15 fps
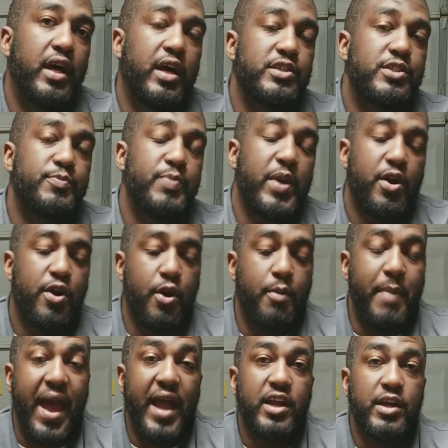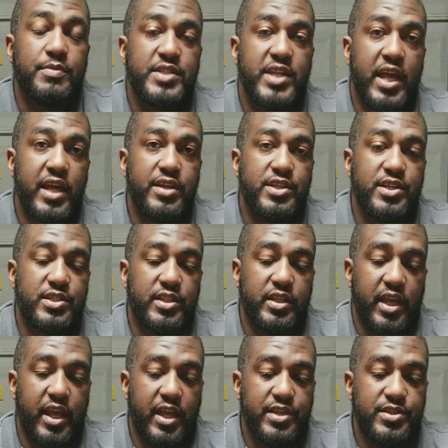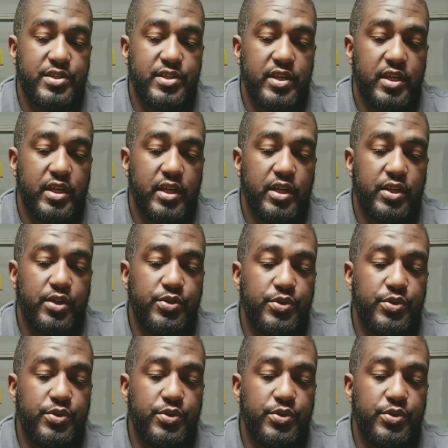a spare or backup tank just in case